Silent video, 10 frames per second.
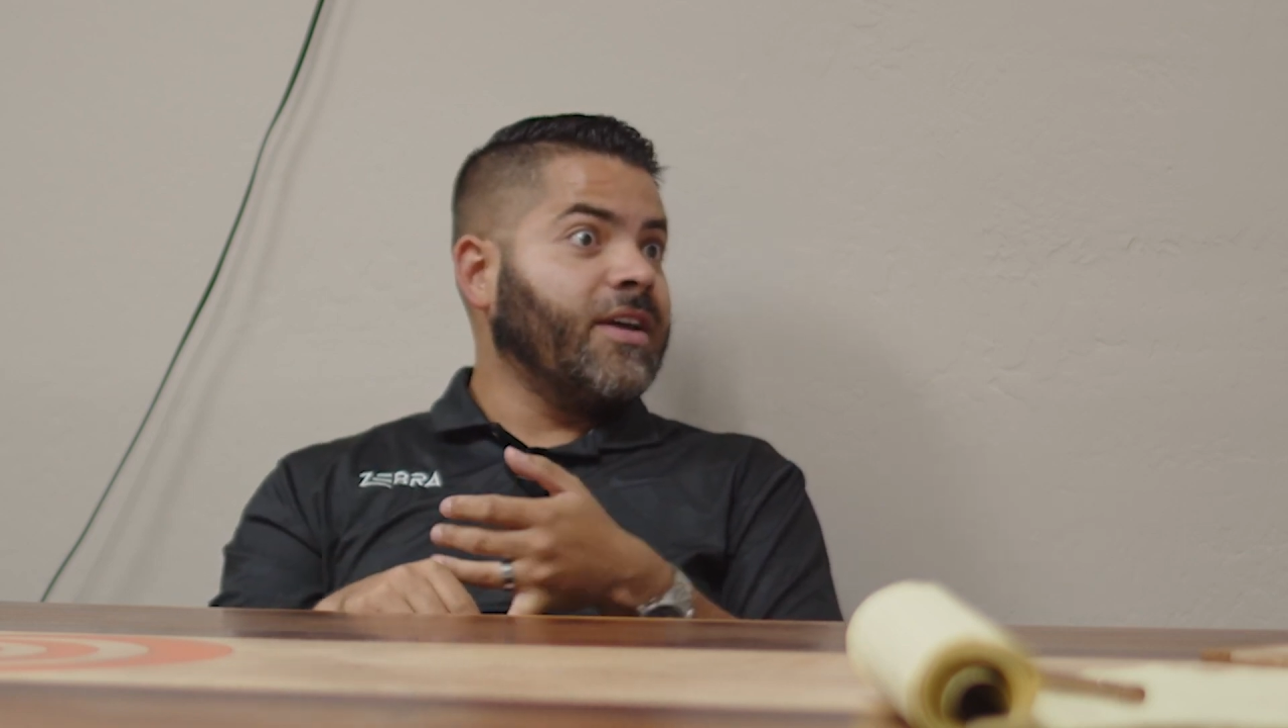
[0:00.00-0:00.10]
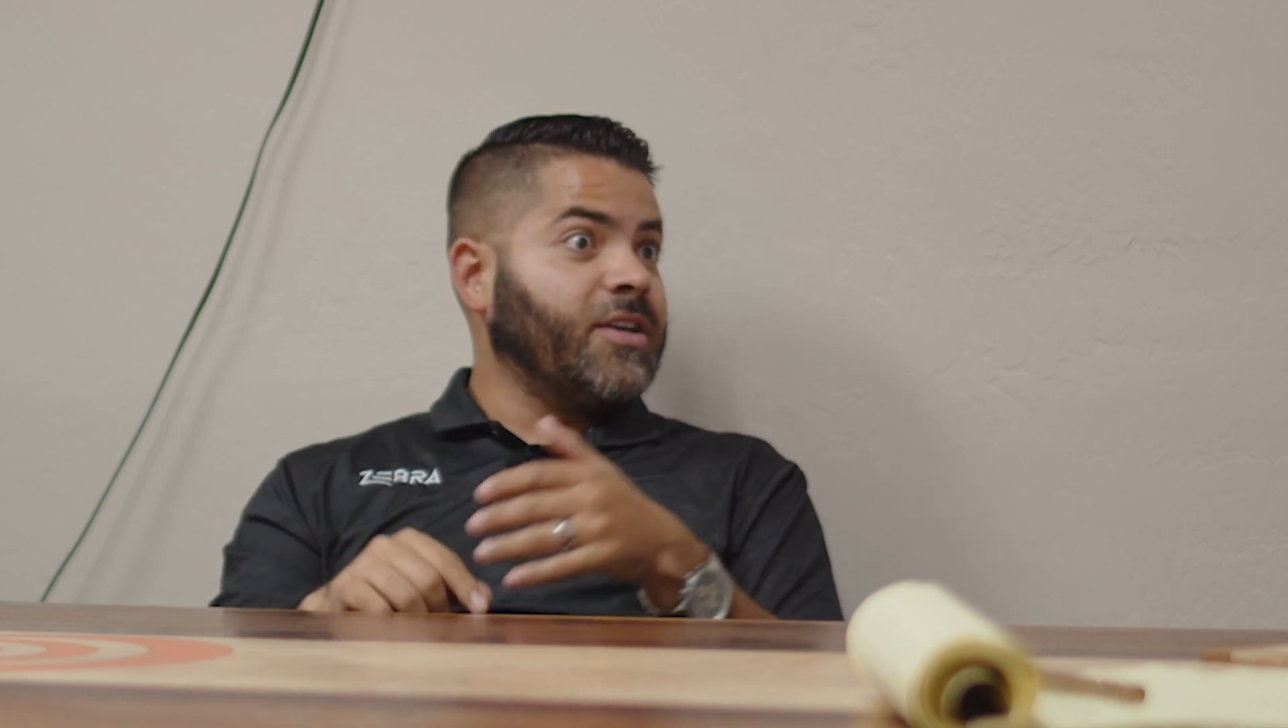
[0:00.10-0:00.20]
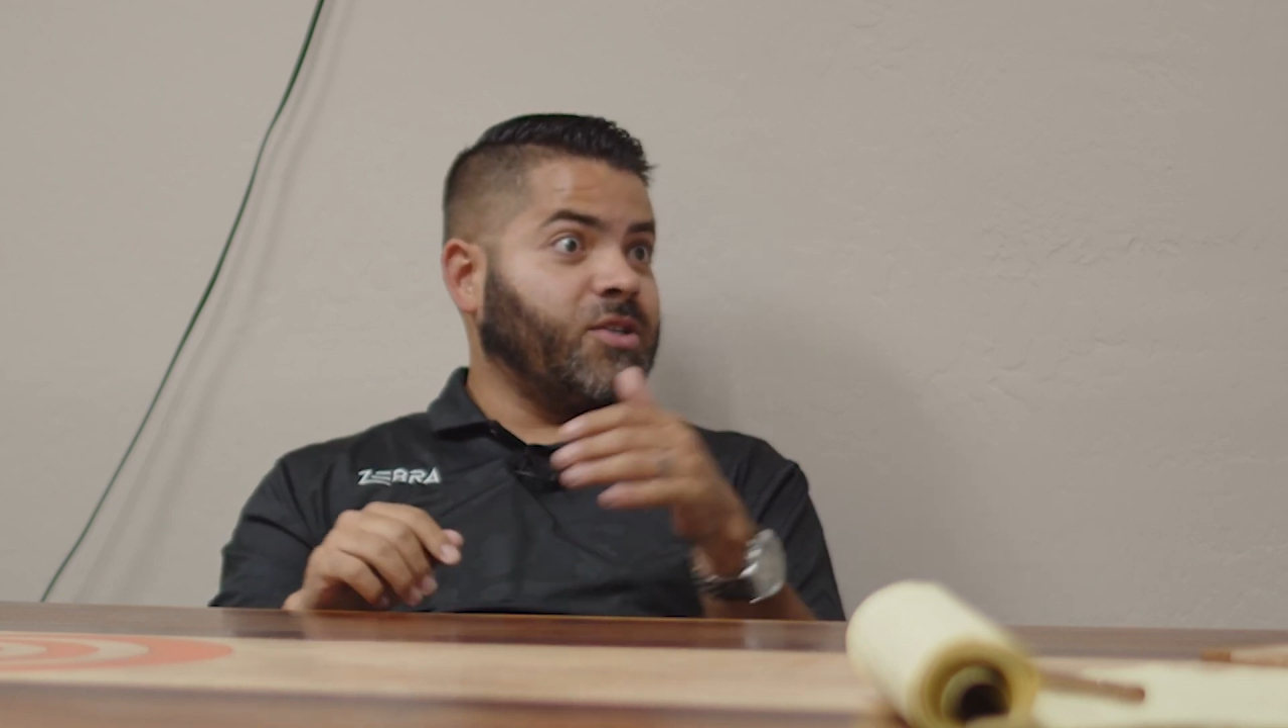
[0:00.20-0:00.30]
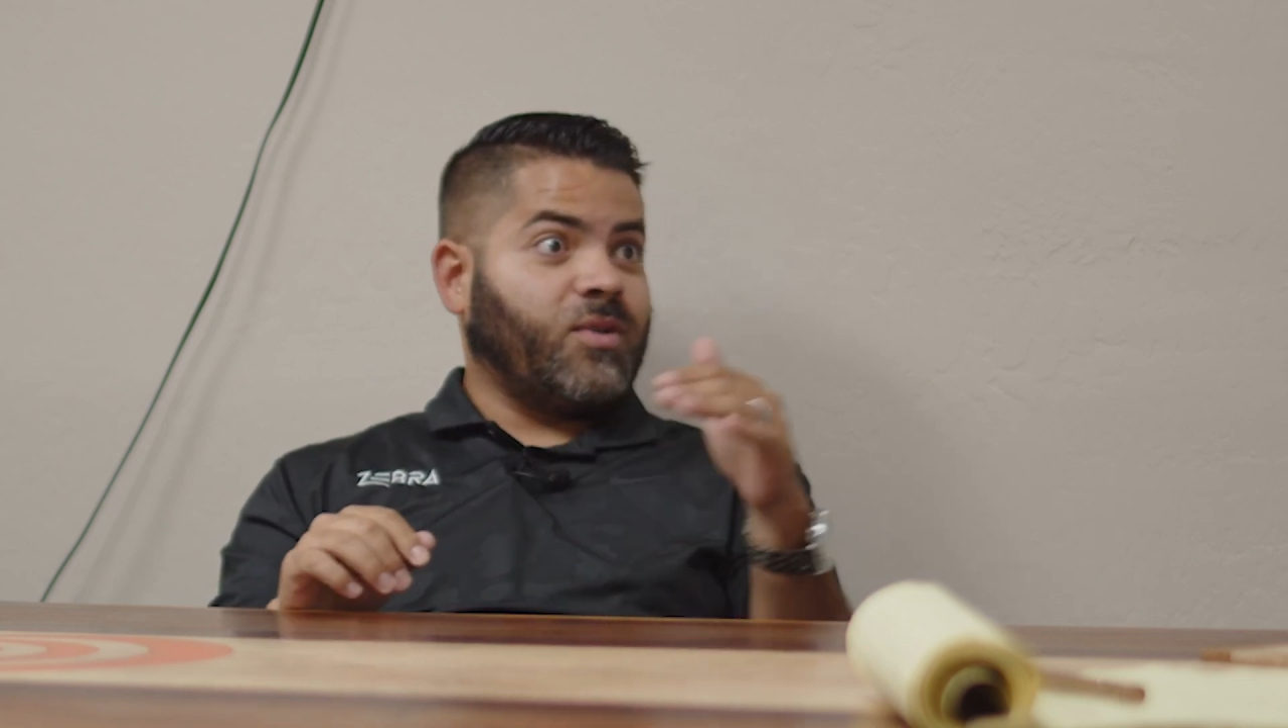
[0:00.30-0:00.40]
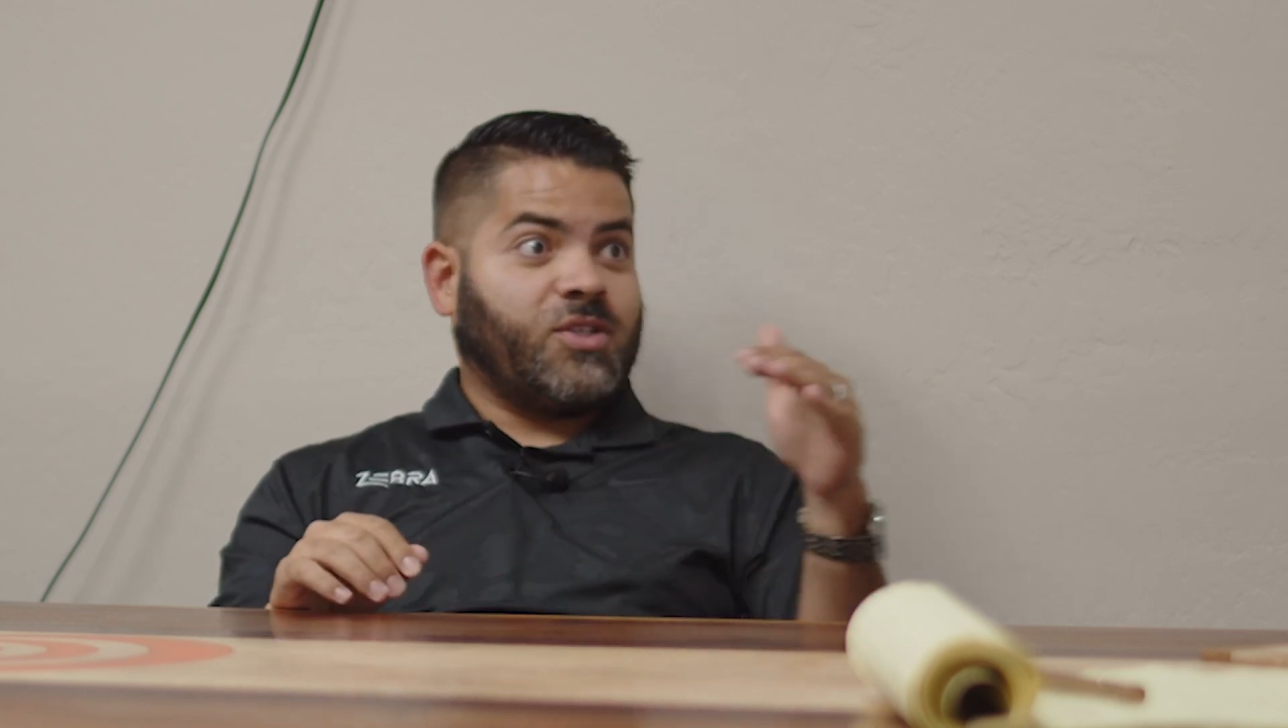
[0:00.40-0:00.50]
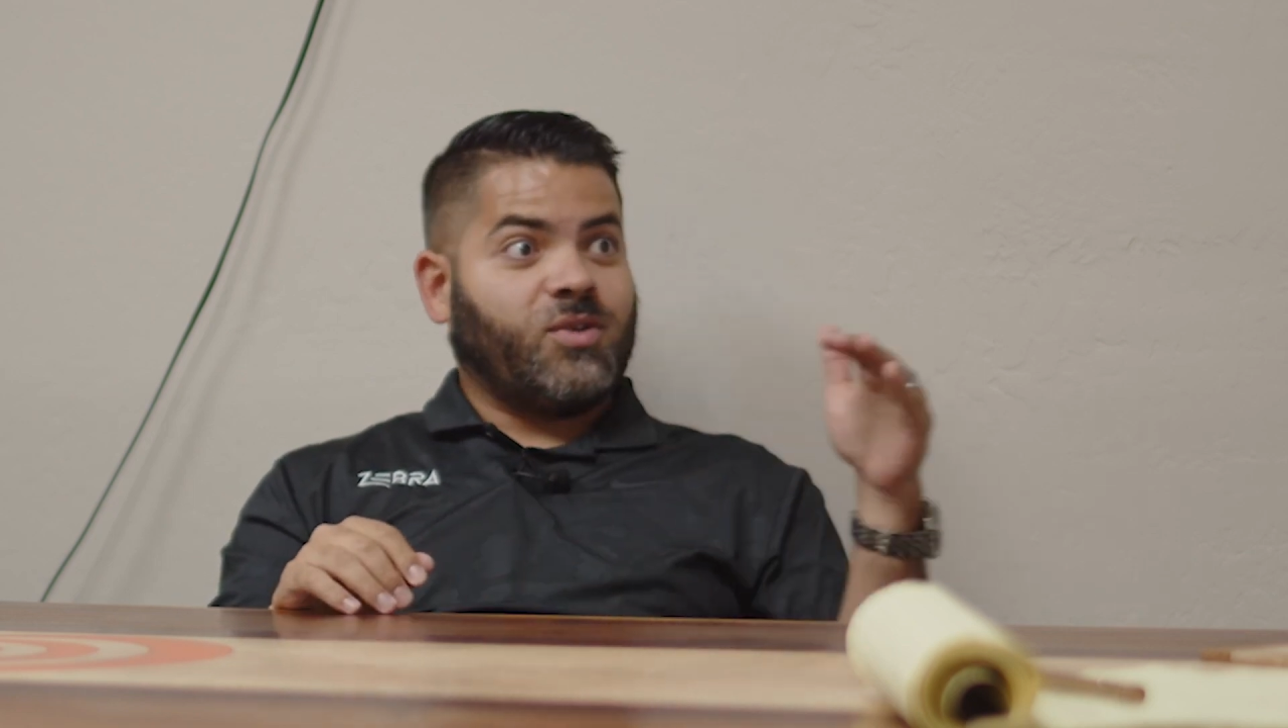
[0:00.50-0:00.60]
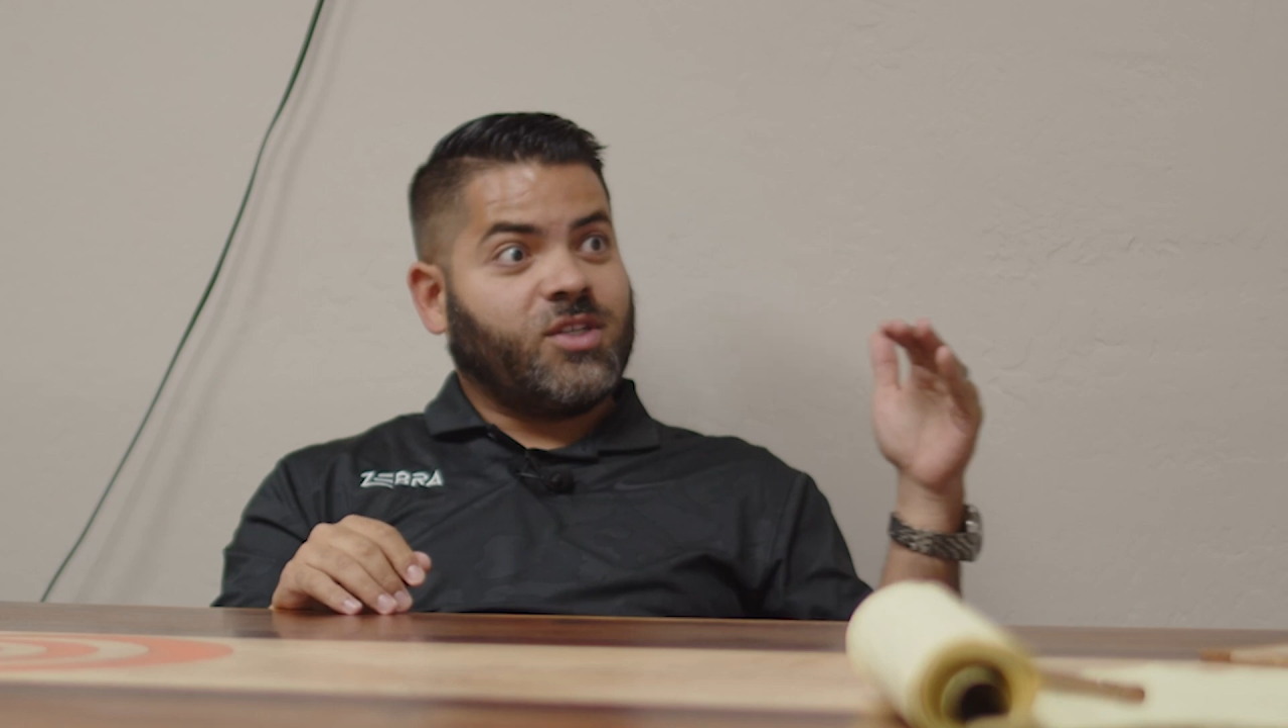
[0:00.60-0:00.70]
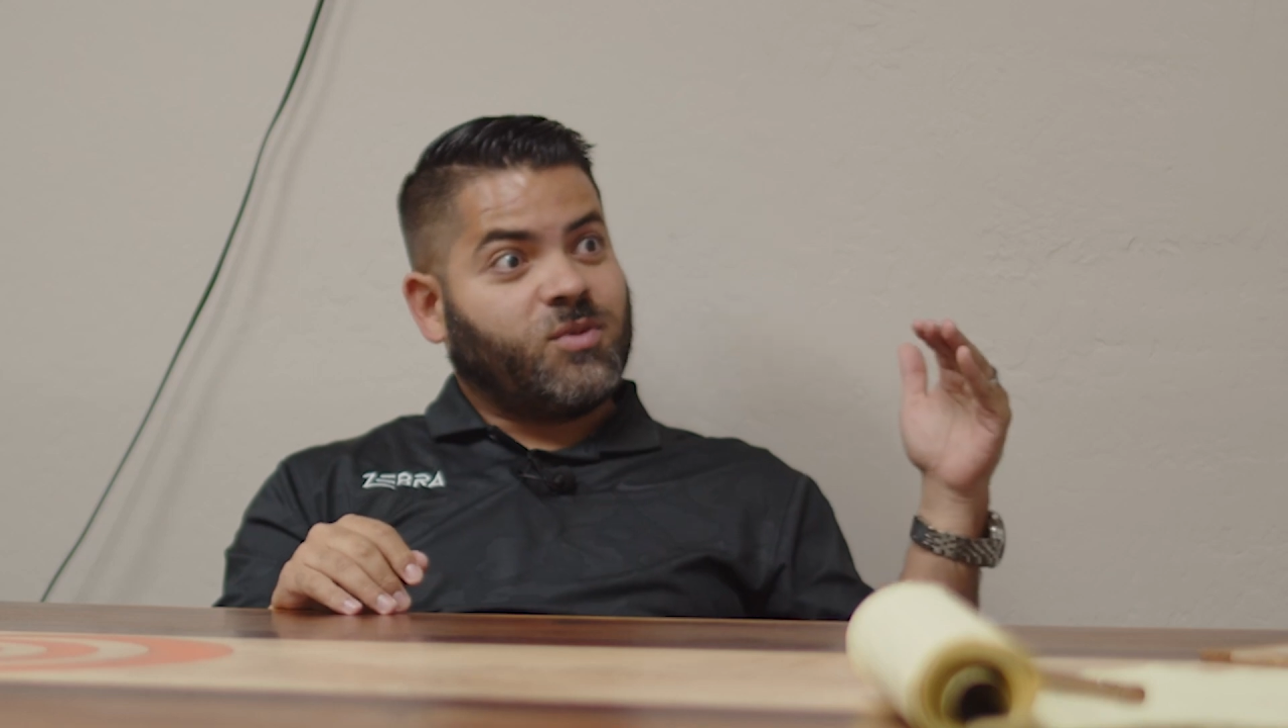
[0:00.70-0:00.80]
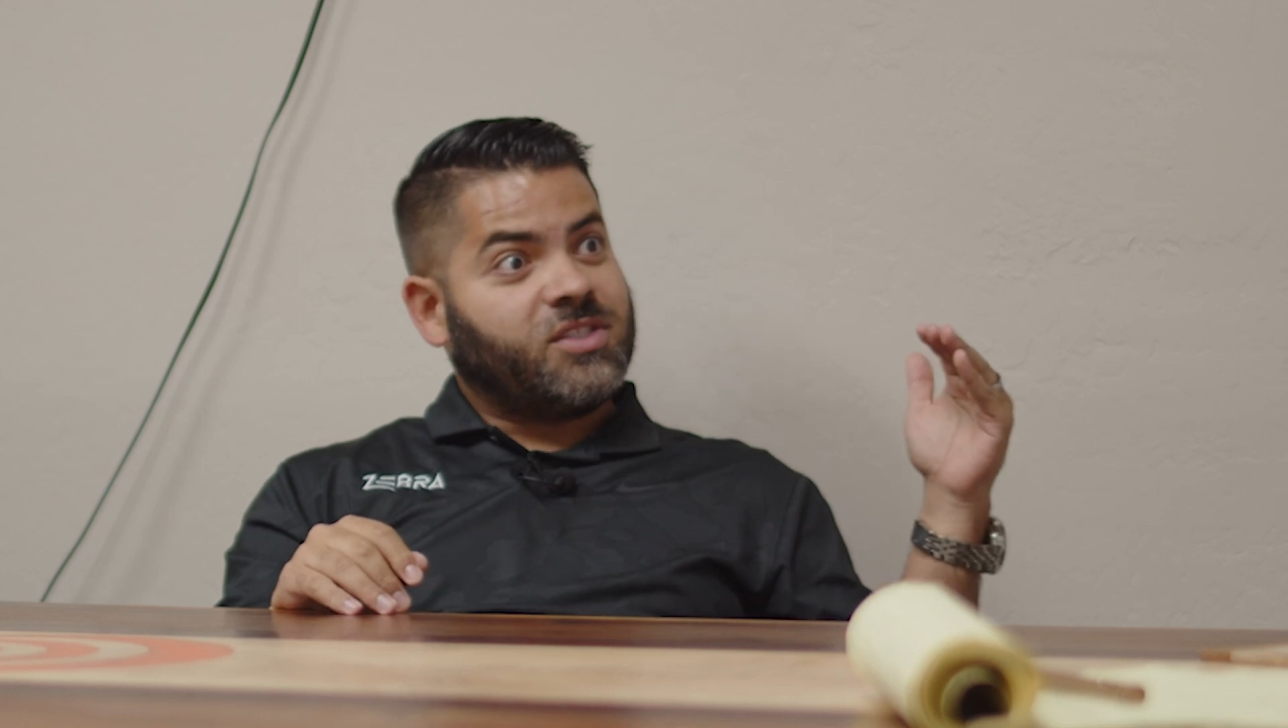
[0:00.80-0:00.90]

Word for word: So as soon as we